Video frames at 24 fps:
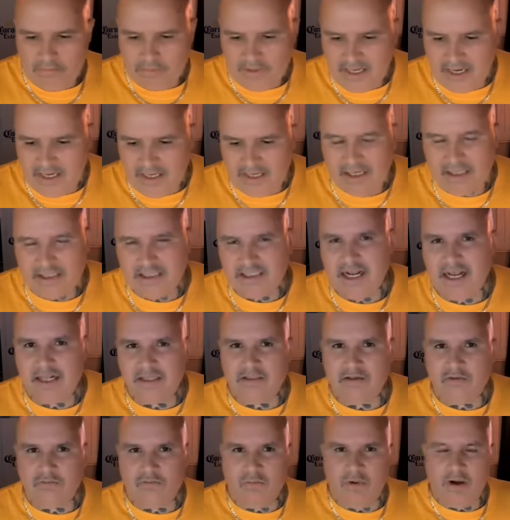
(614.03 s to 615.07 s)
taking the
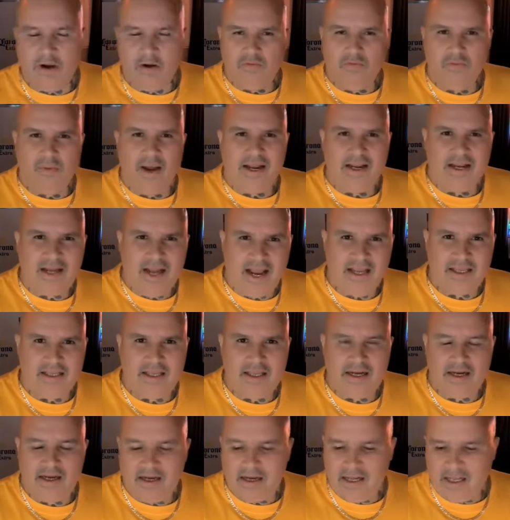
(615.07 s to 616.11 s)
chance of, of my kite
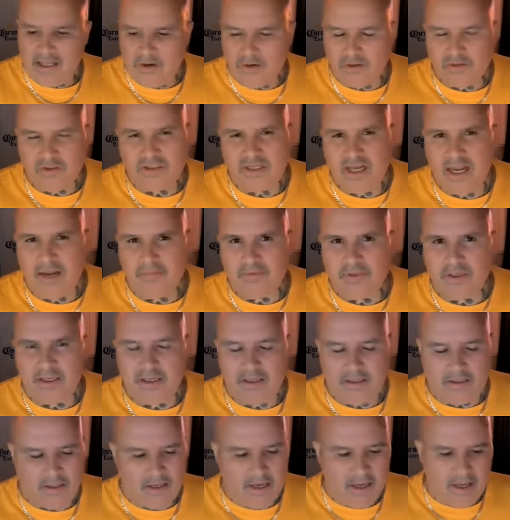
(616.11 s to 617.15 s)
getting
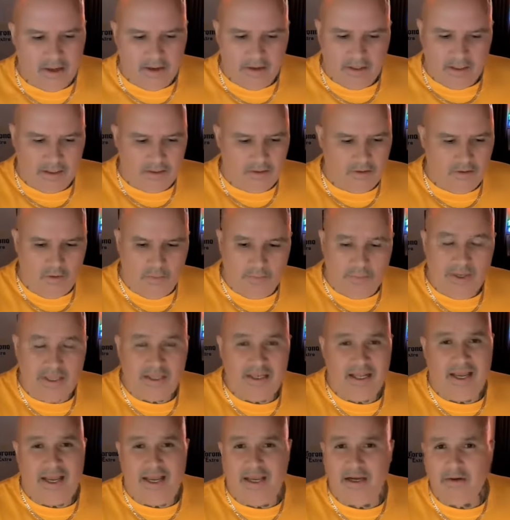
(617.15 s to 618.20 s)
intercepted and you know
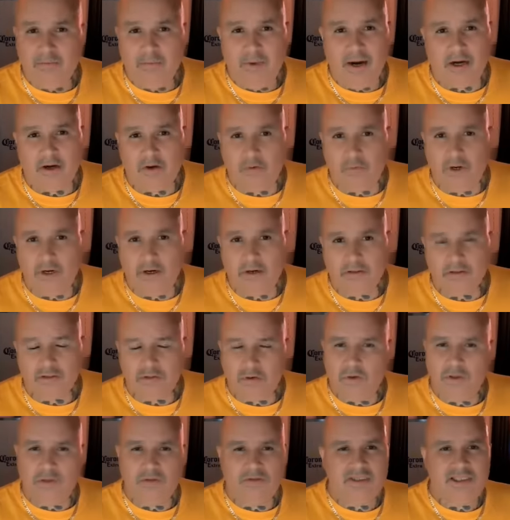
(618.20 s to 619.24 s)
being the end of my career.
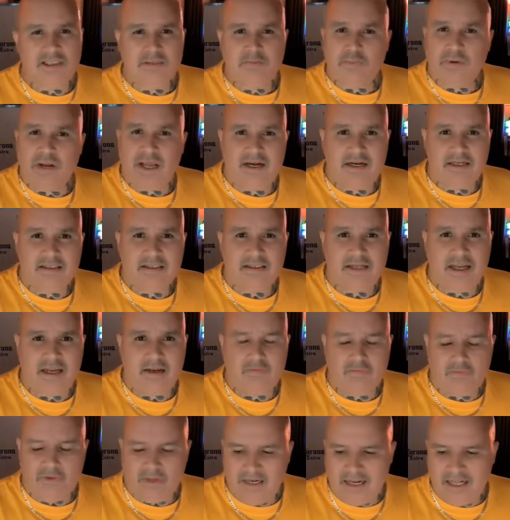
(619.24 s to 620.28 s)
So he's just playing it
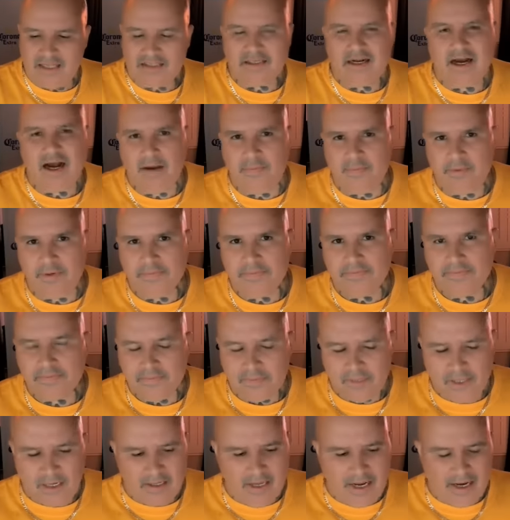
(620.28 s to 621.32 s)
safe, and that's common.
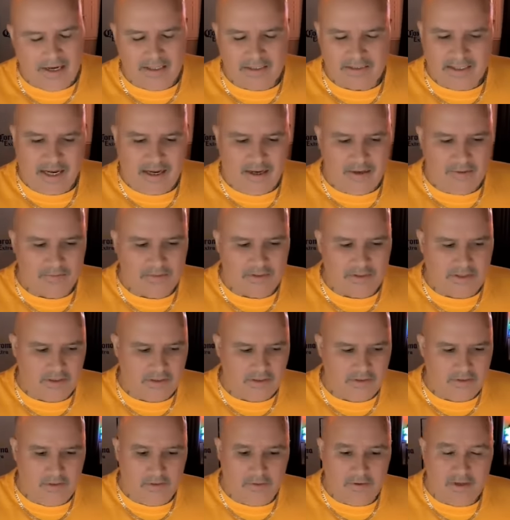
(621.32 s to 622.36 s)
A lot of the times,
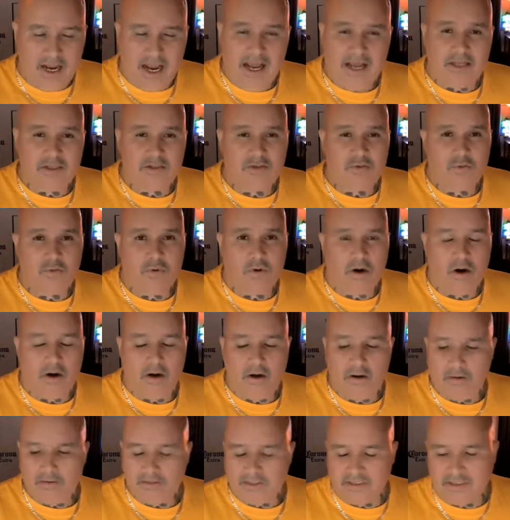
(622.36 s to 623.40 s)
you know, guys
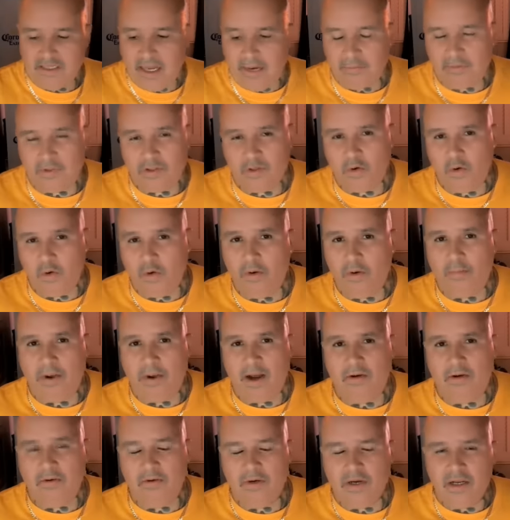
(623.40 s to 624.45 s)
are skeptical
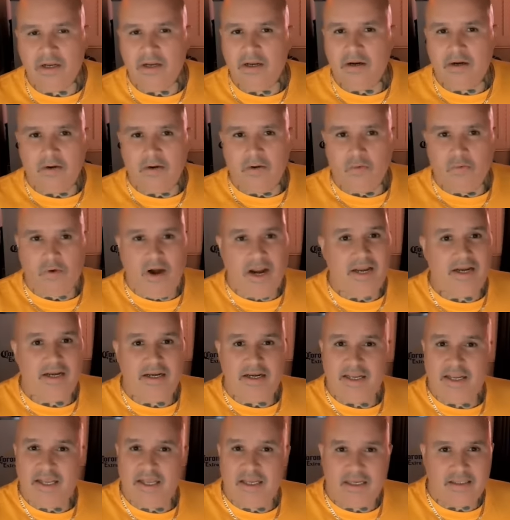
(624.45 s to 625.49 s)
about
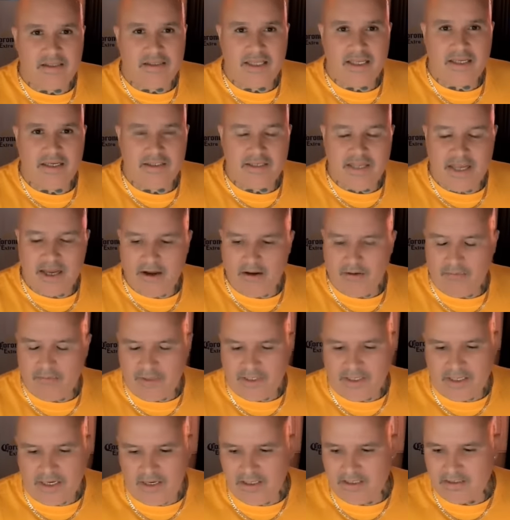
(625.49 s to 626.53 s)
writing anything down
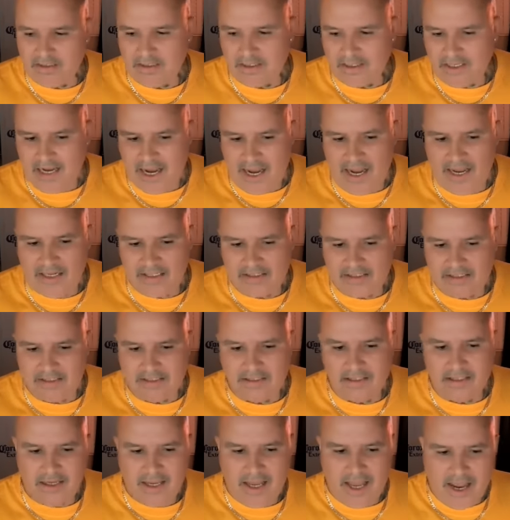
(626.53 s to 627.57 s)
because
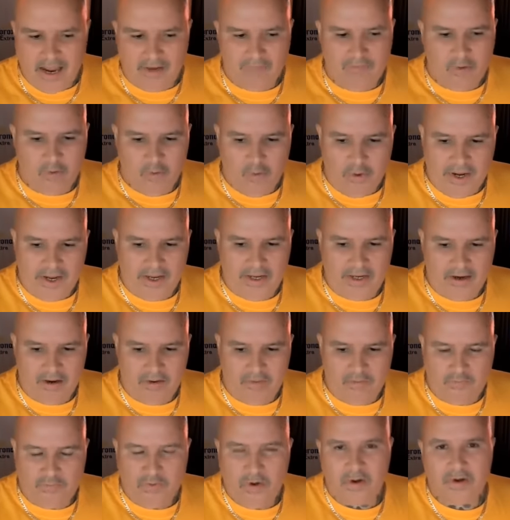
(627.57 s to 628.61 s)
kites have a way
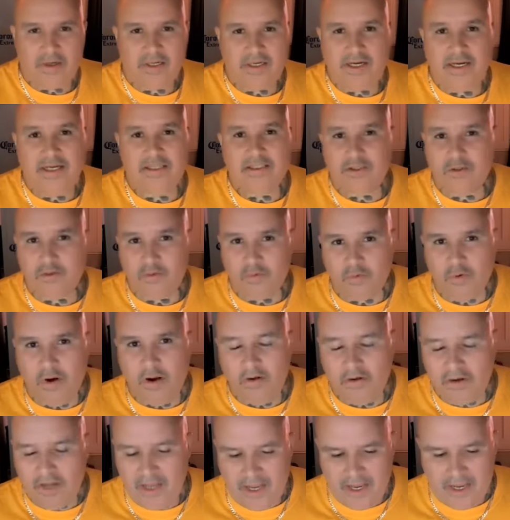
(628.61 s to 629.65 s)
of falling into the
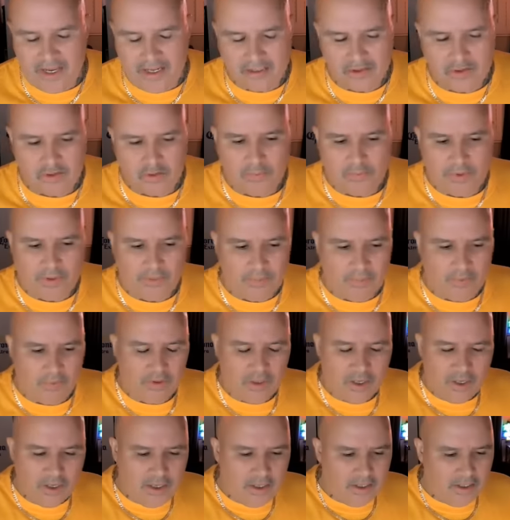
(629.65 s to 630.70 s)
wrong hands or
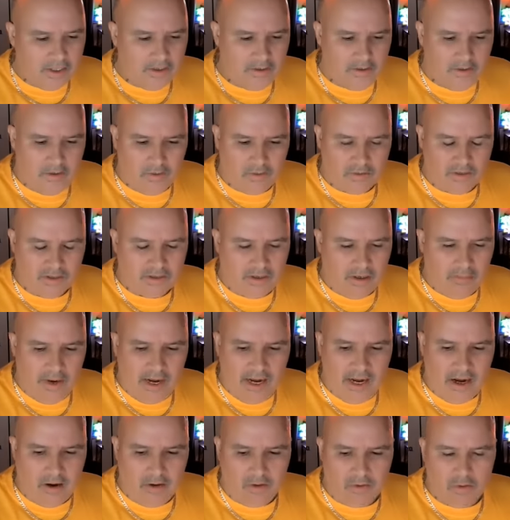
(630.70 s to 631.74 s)
people, you know,
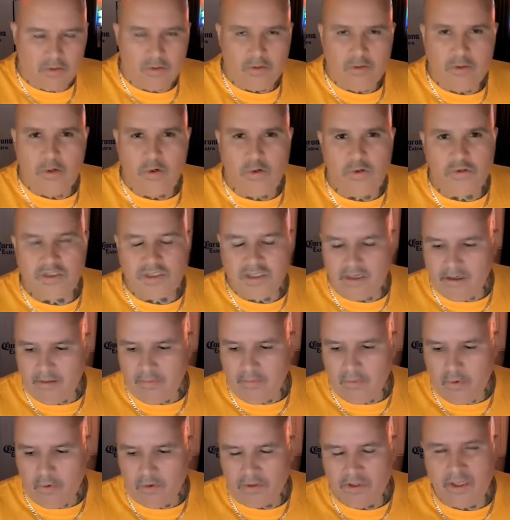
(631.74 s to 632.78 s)
somehow losing
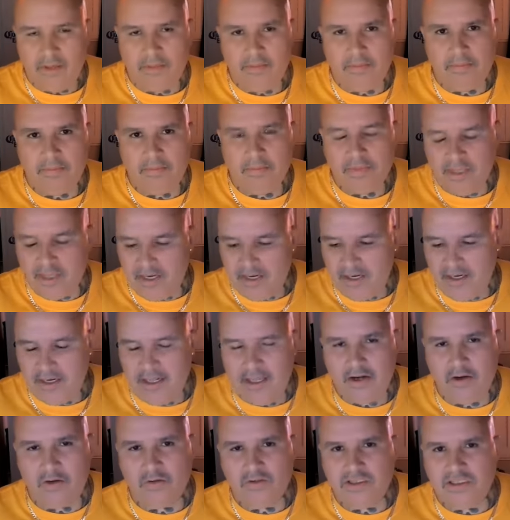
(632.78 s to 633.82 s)
them or them getting
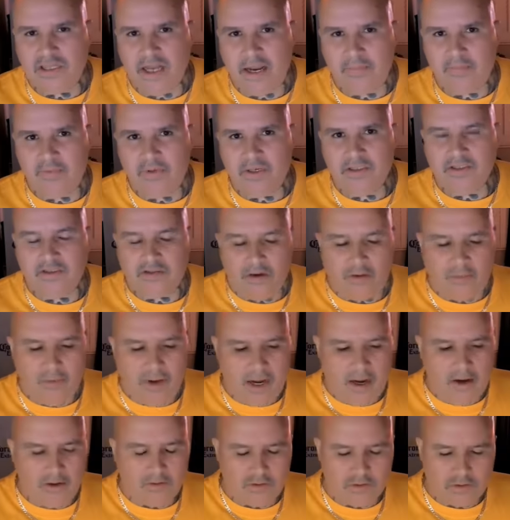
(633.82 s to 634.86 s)
intercepted
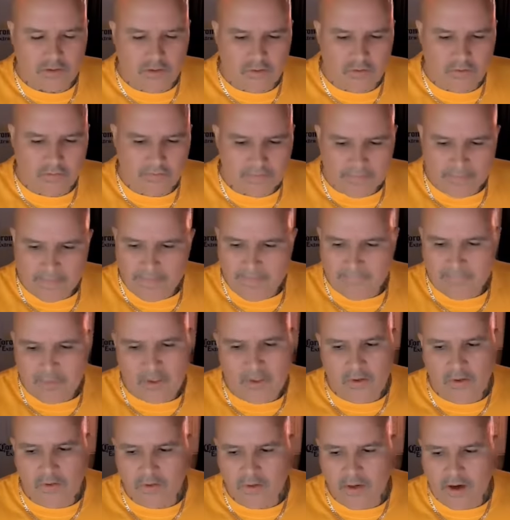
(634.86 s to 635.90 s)
somehow. So,
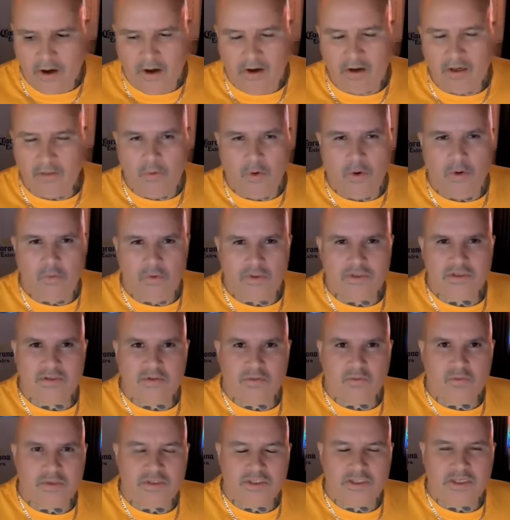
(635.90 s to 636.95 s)
you know, Artie Boy
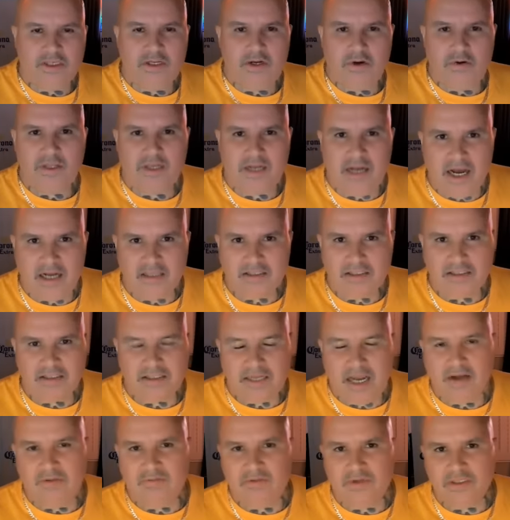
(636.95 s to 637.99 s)
was was security conscious,
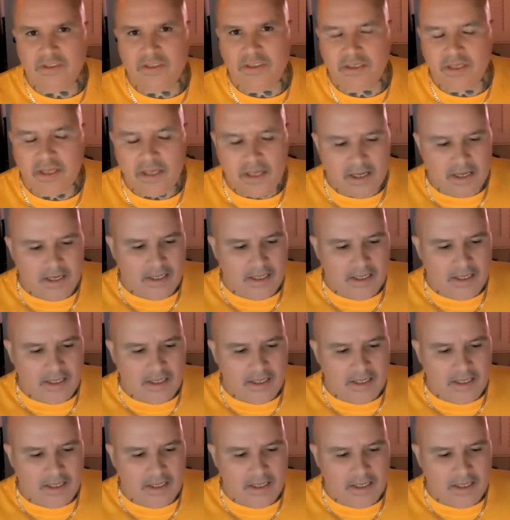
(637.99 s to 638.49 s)
obviously.